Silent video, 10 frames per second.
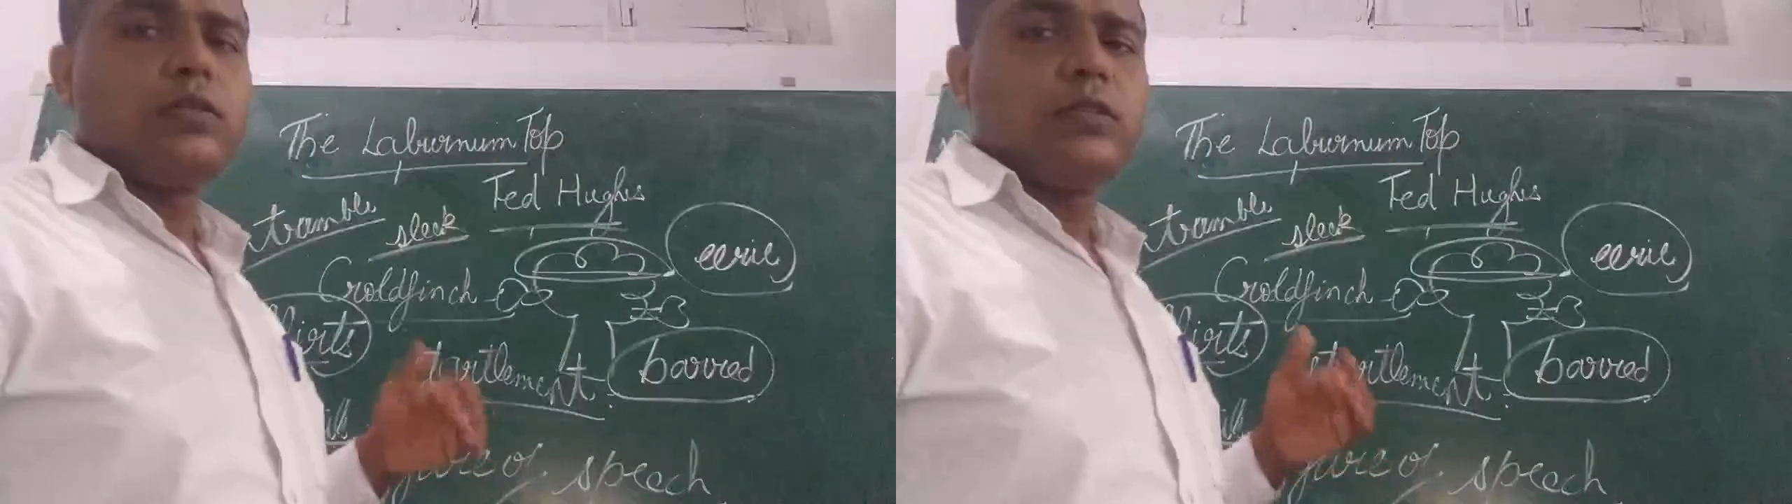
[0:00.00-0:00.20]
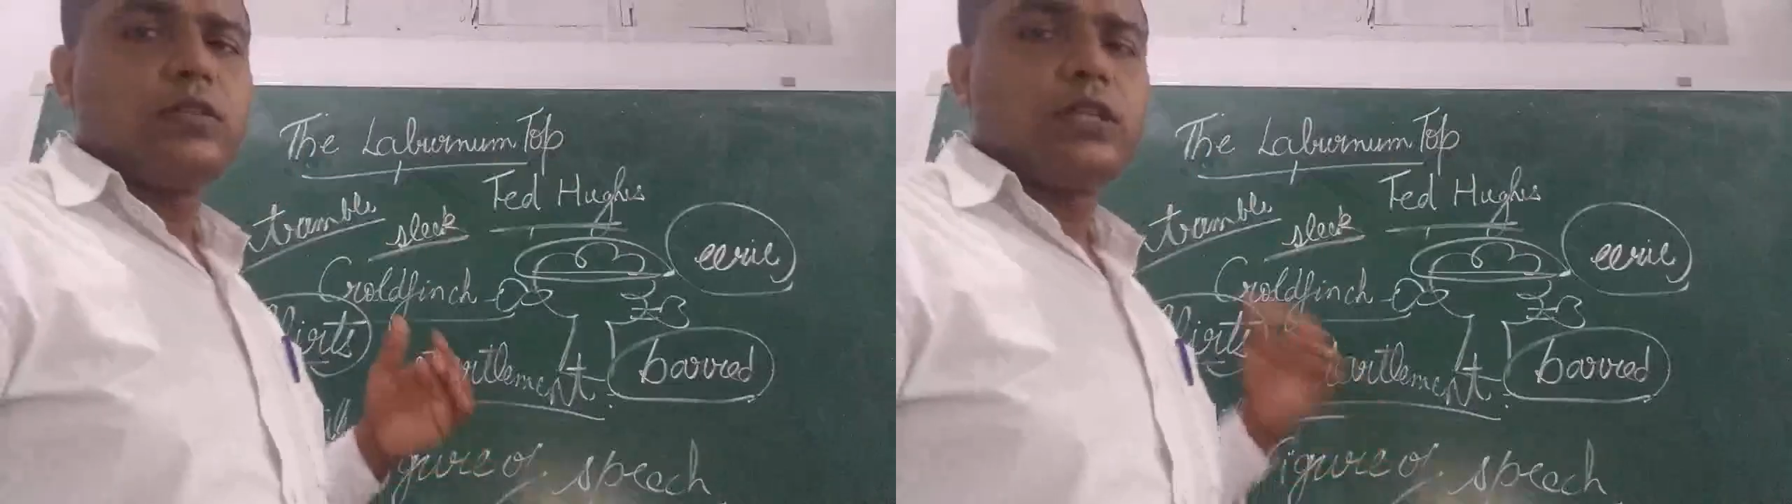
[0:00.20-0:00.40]

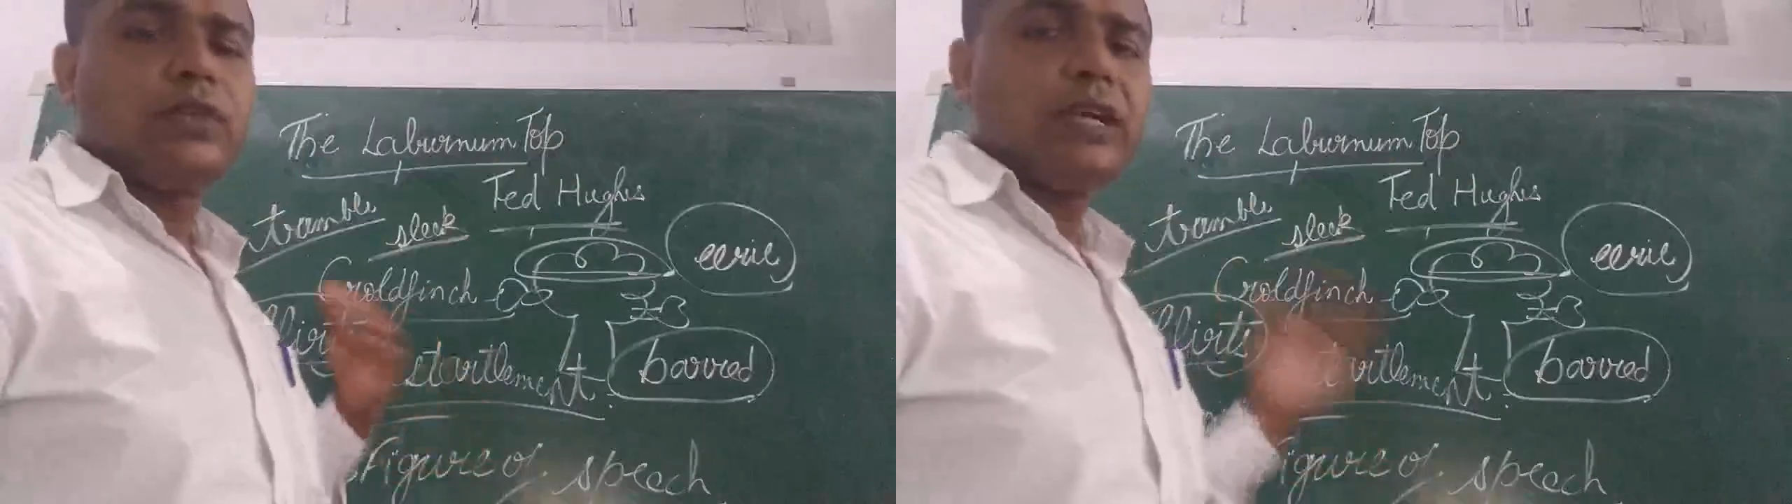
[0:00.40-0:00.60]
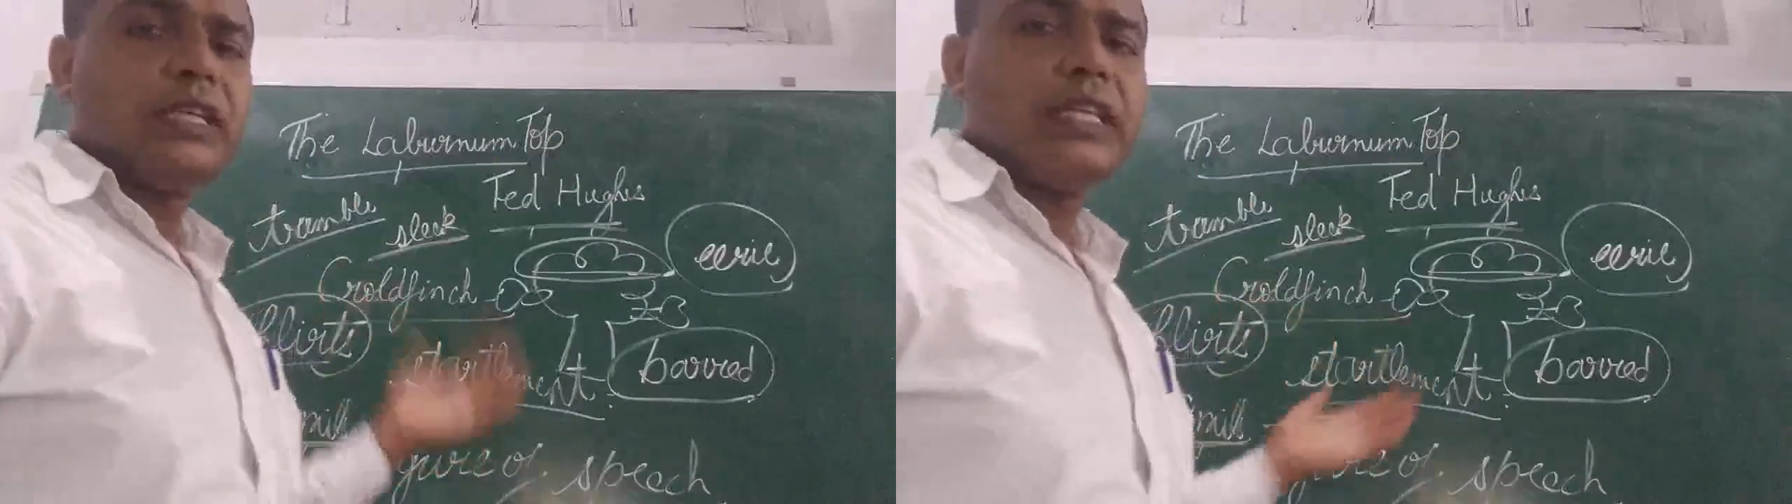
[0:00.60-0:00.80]
she
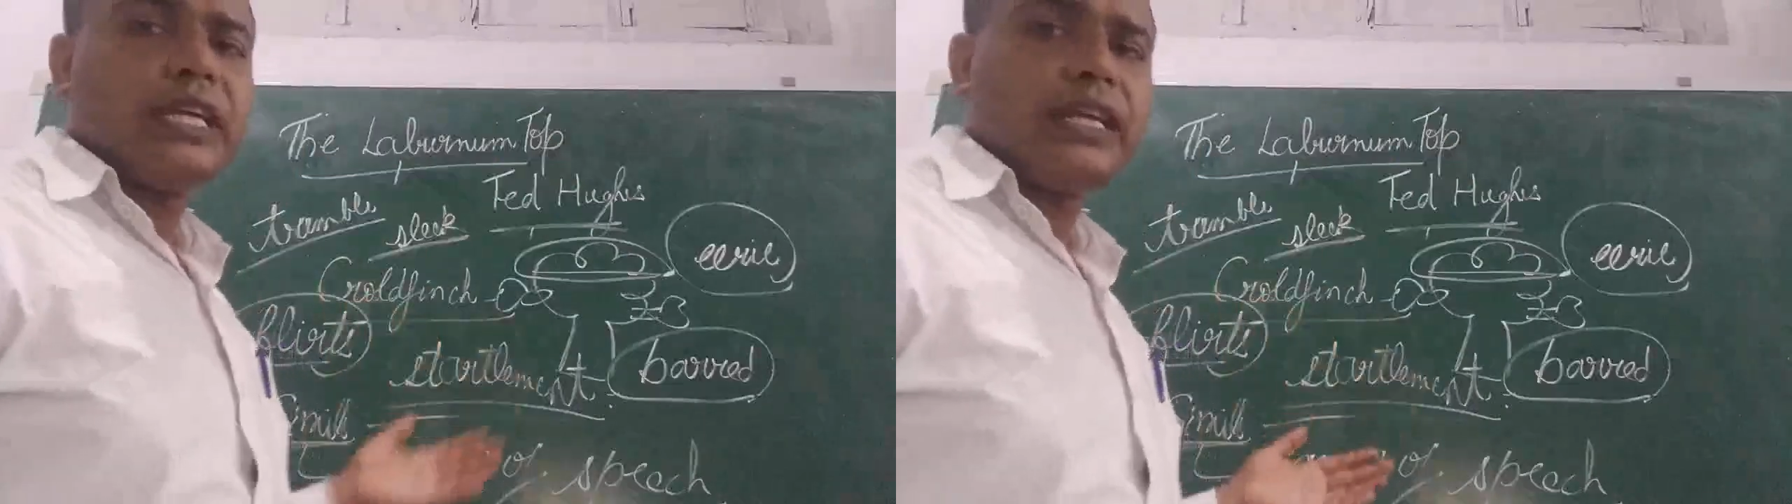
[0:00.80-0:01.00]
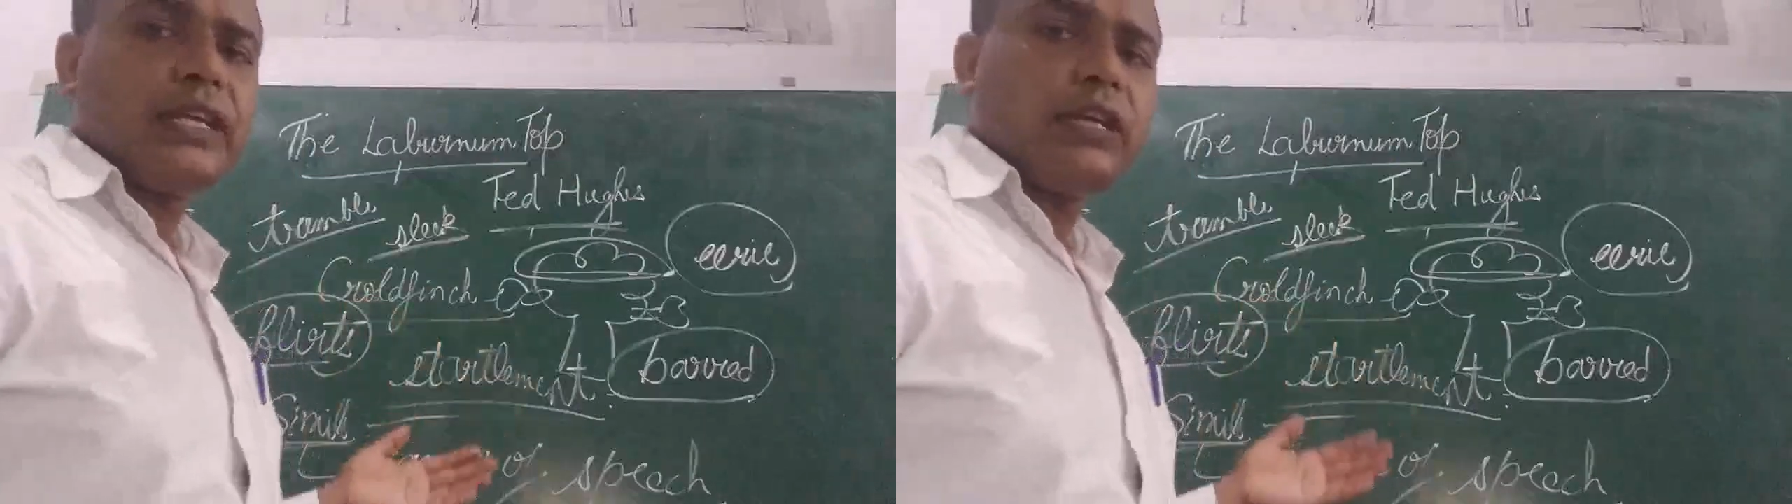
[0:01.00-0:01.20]
went
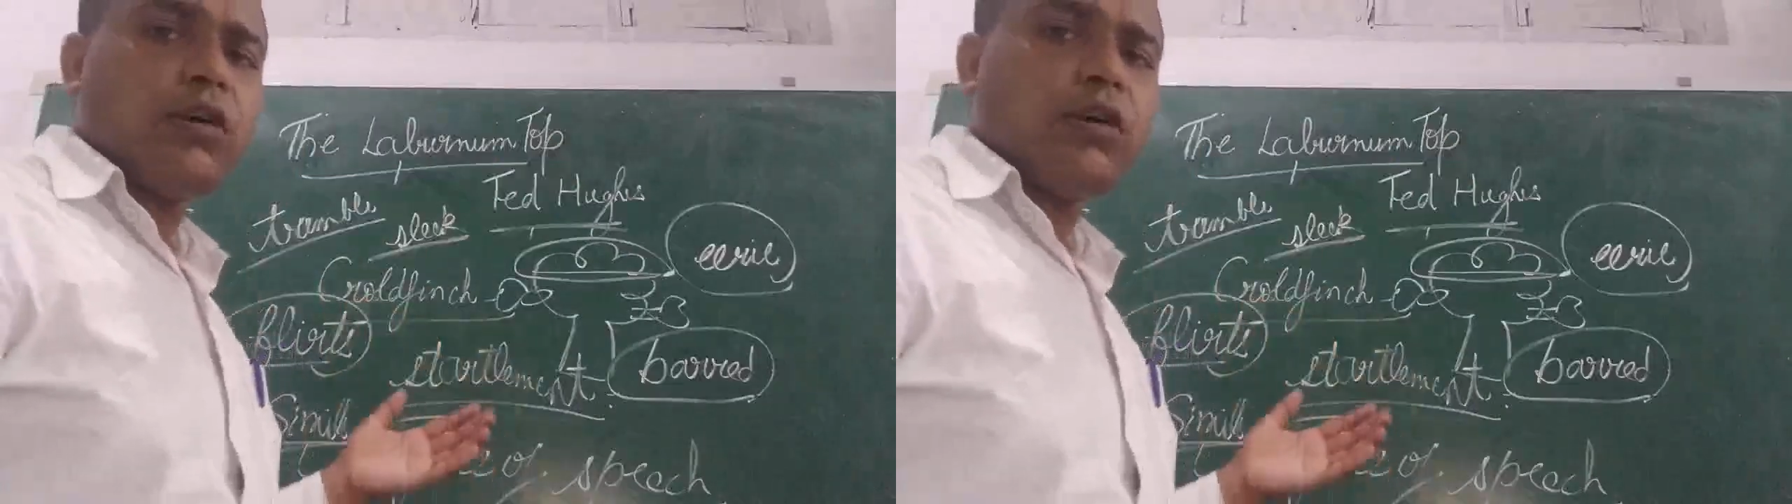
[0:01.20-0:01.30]
there in